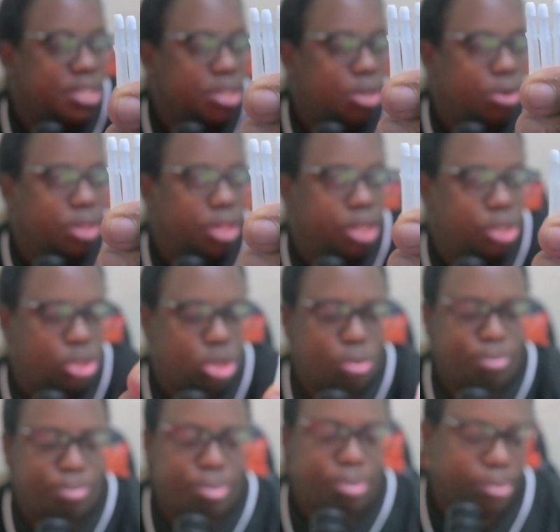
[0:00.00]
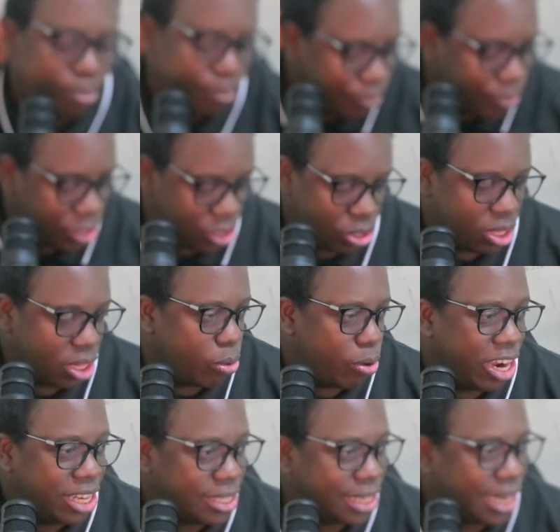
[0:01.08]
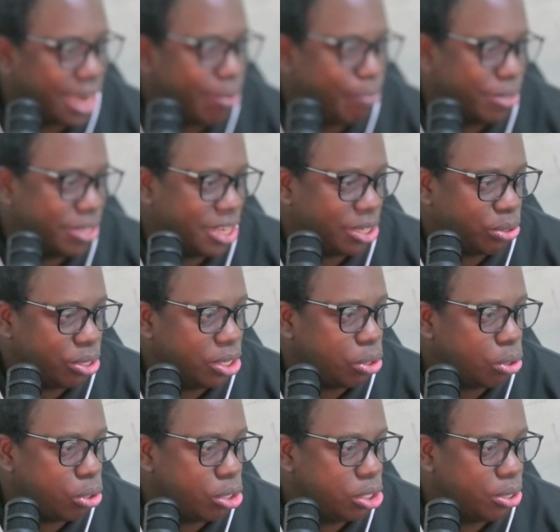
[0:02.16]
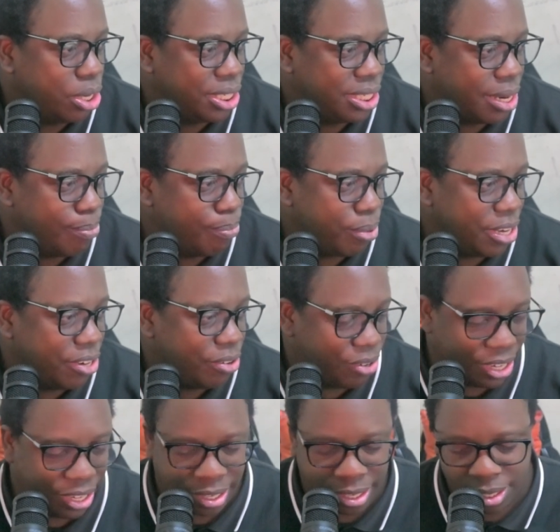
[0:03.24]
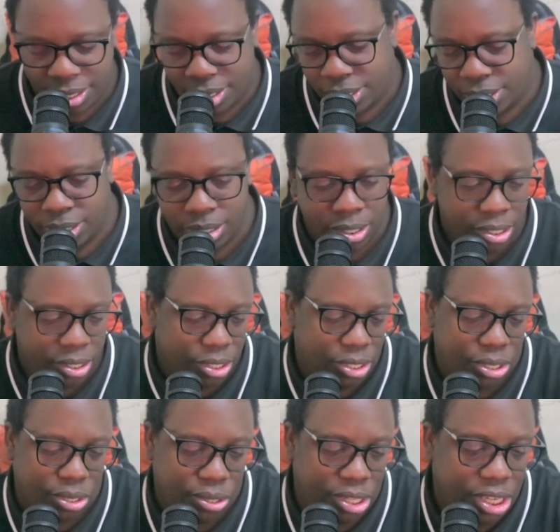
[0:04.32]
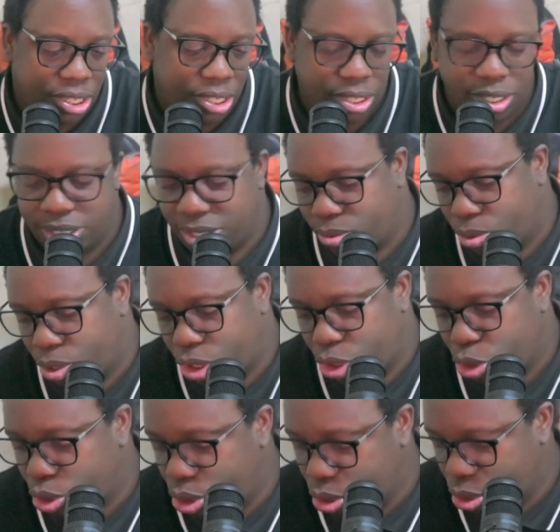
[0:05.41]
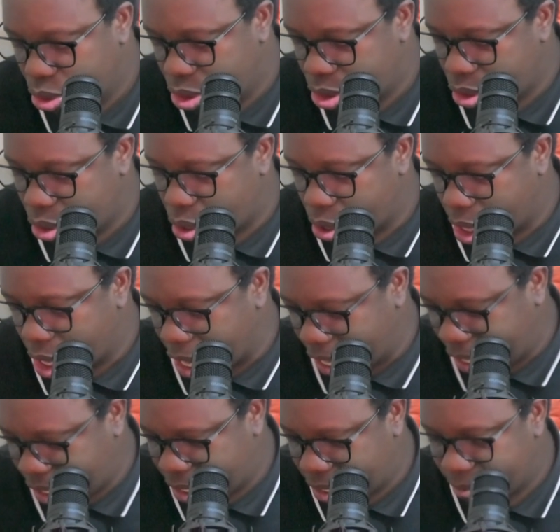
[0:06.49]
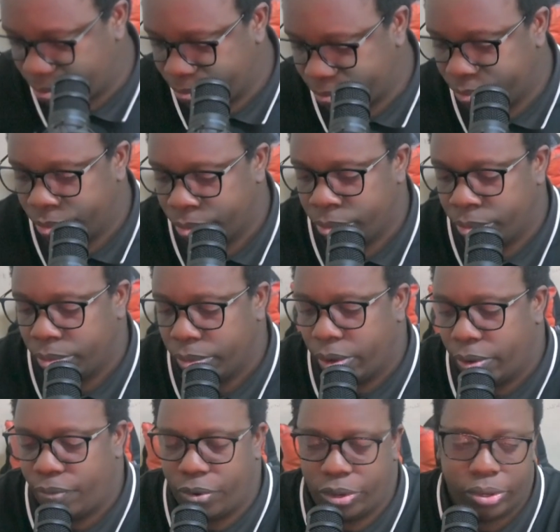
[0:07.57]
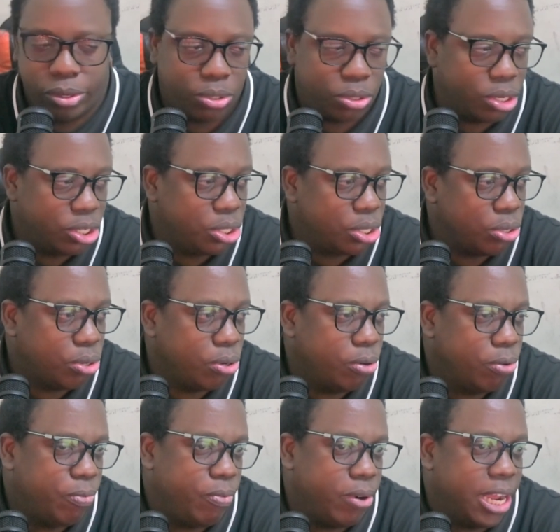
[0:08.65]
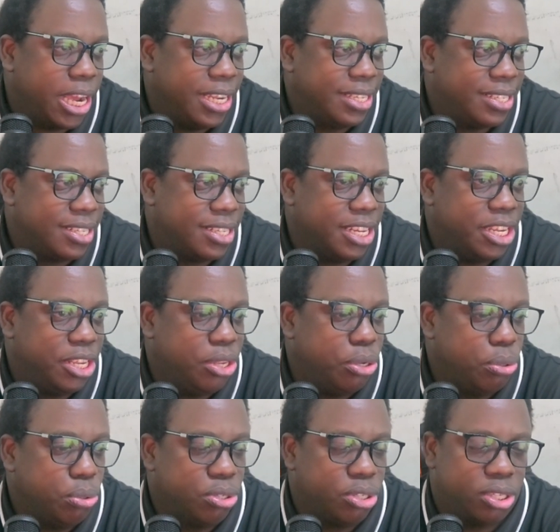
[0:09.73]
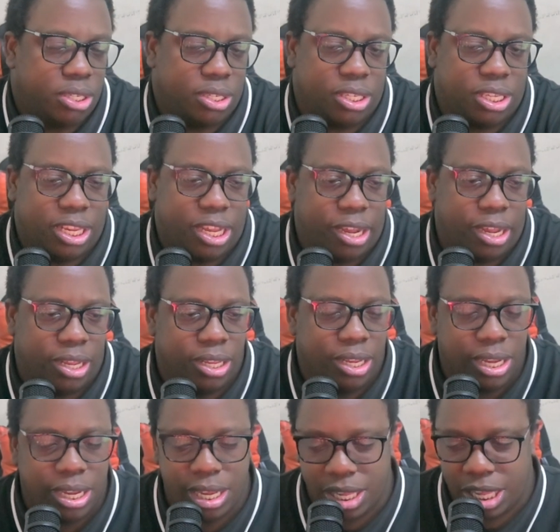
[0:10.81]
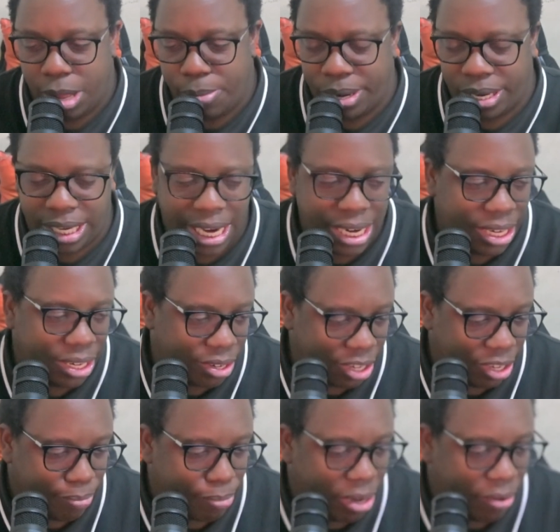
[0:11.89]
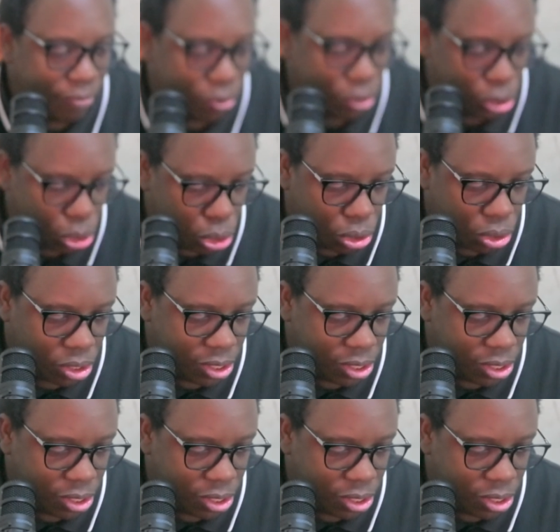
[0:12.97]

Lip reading: on the top. So the white cap is actually called your champagne ring. So this is what you use on, like, for those traditional flights, they use the metallic ring, but for short,